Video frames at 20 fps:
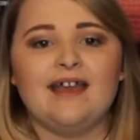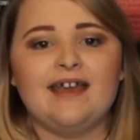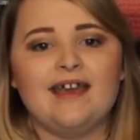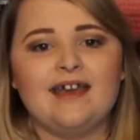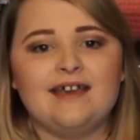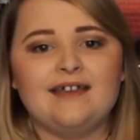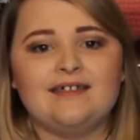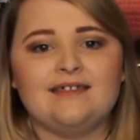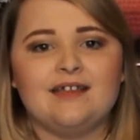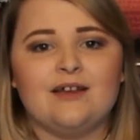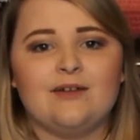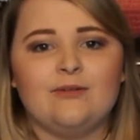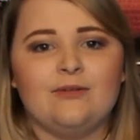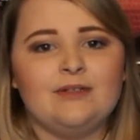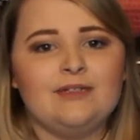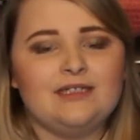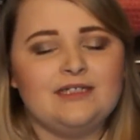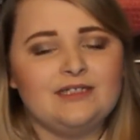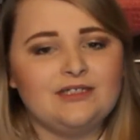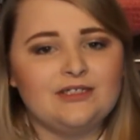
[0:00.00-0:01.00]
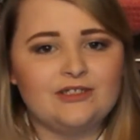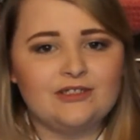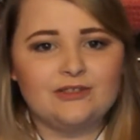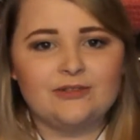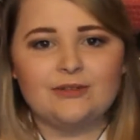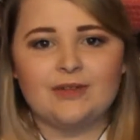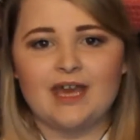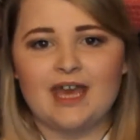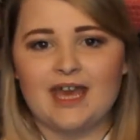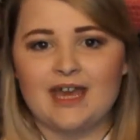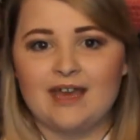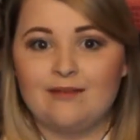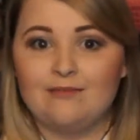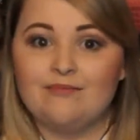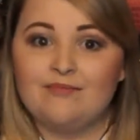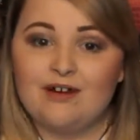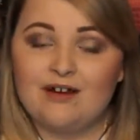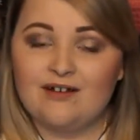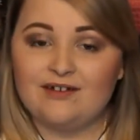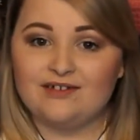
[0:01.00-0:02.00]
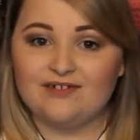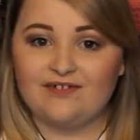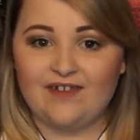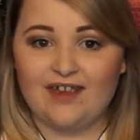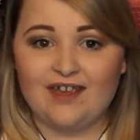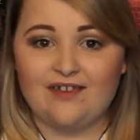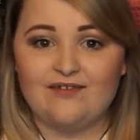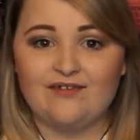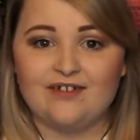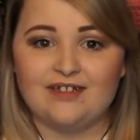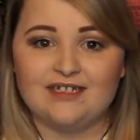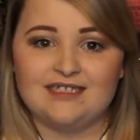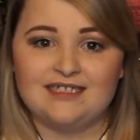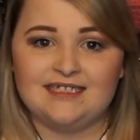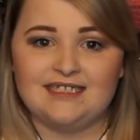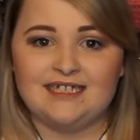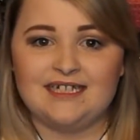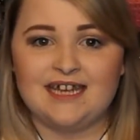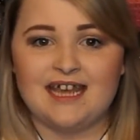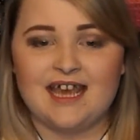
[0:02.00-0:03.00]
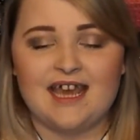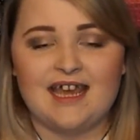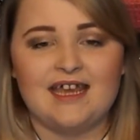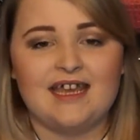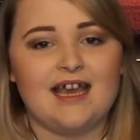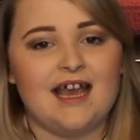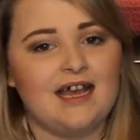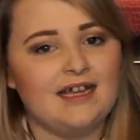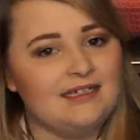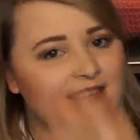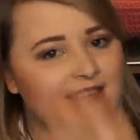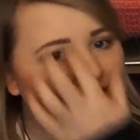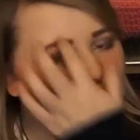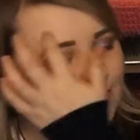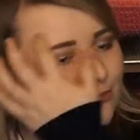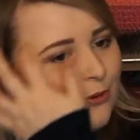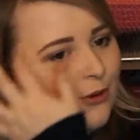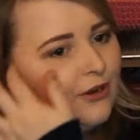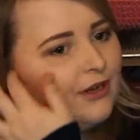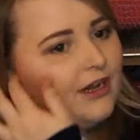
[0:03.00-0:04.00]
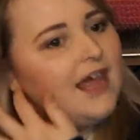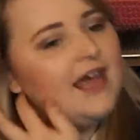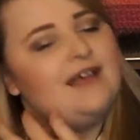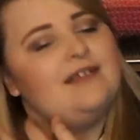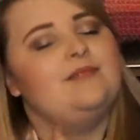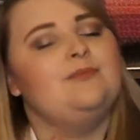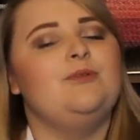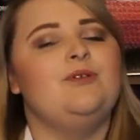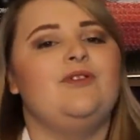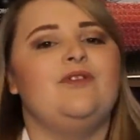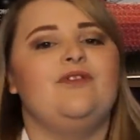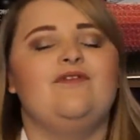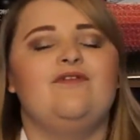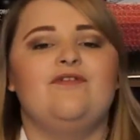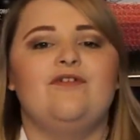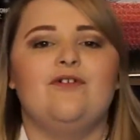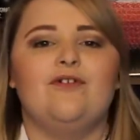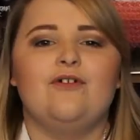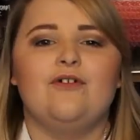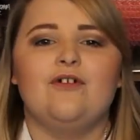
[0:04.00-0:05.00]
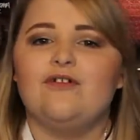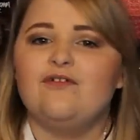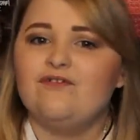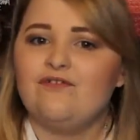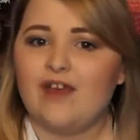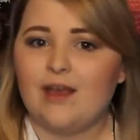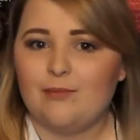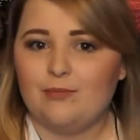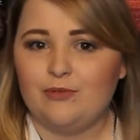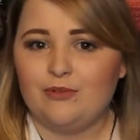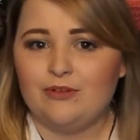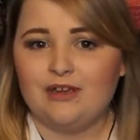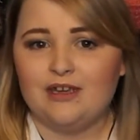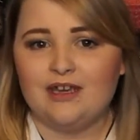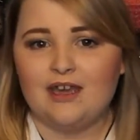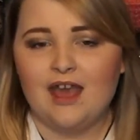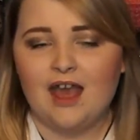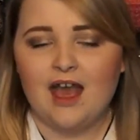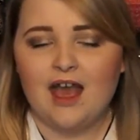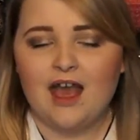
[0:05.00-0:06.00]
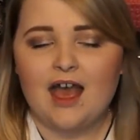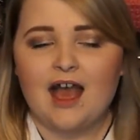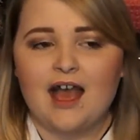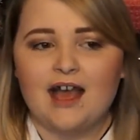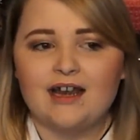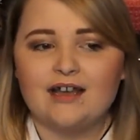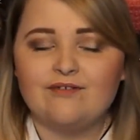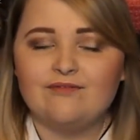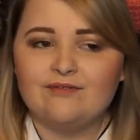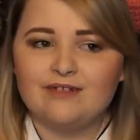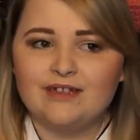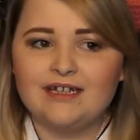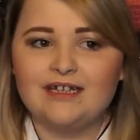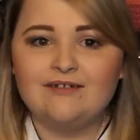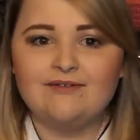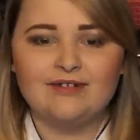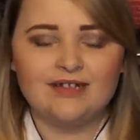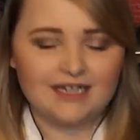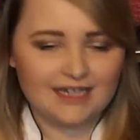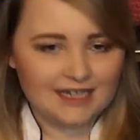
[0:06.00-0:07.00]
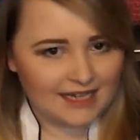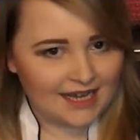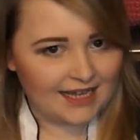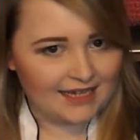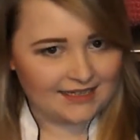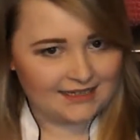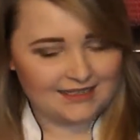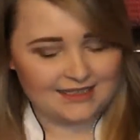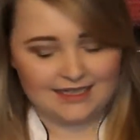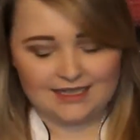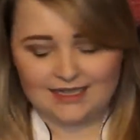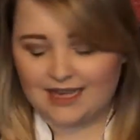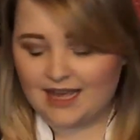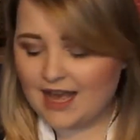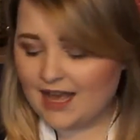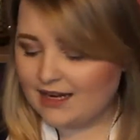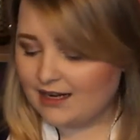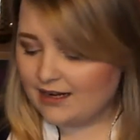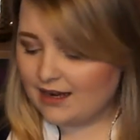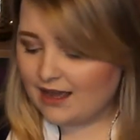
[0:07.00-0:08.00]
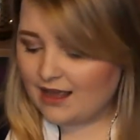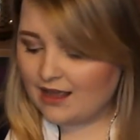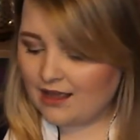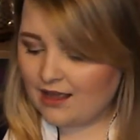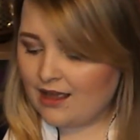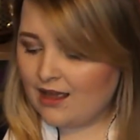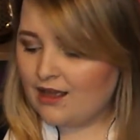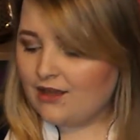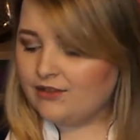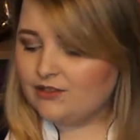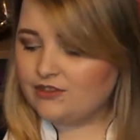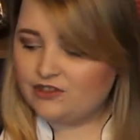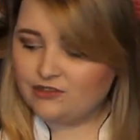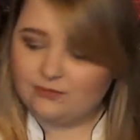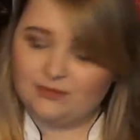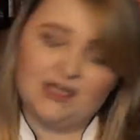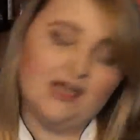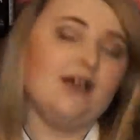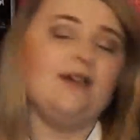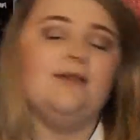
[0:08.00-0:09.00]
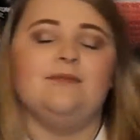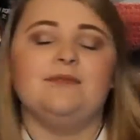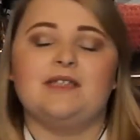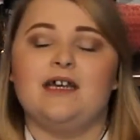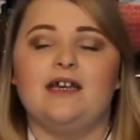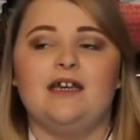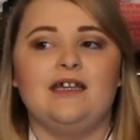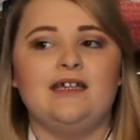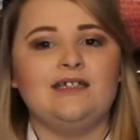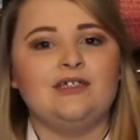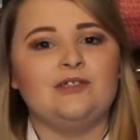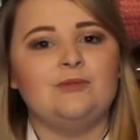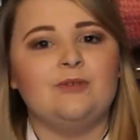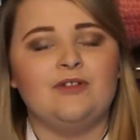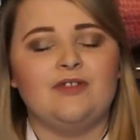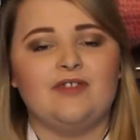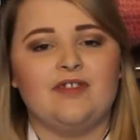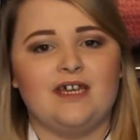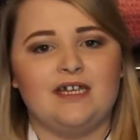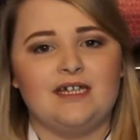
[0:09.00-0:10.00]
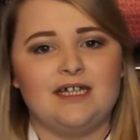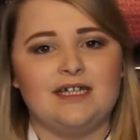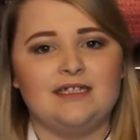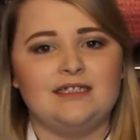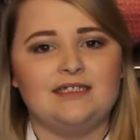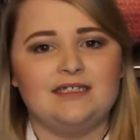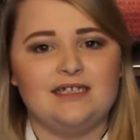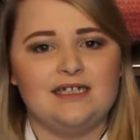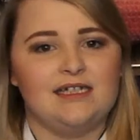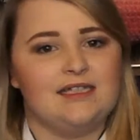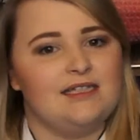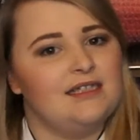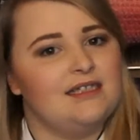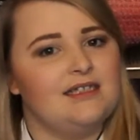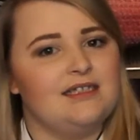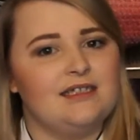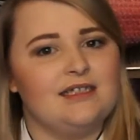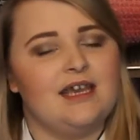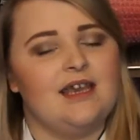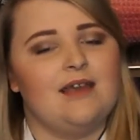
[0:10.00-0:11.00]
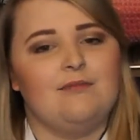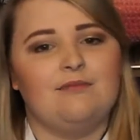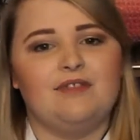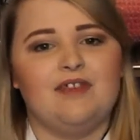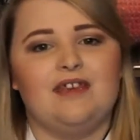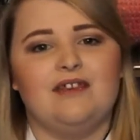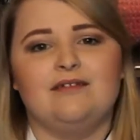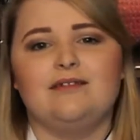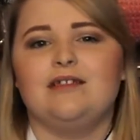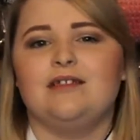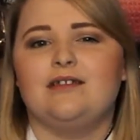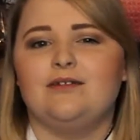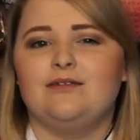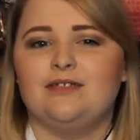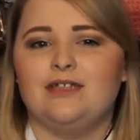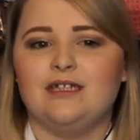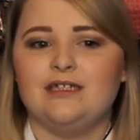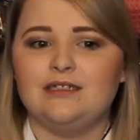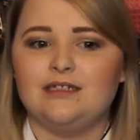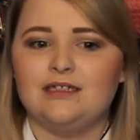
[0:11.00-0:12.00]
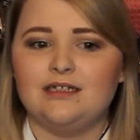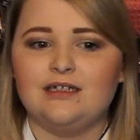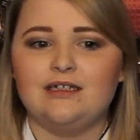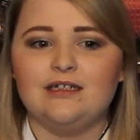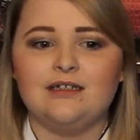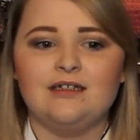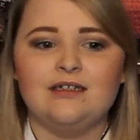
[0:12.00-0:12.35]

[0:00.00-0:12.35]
guys, I wanted to do a March favourites today. I did one last month for February and I really liked it, and sometimes each month I tend to stick to the same things. I don't tend to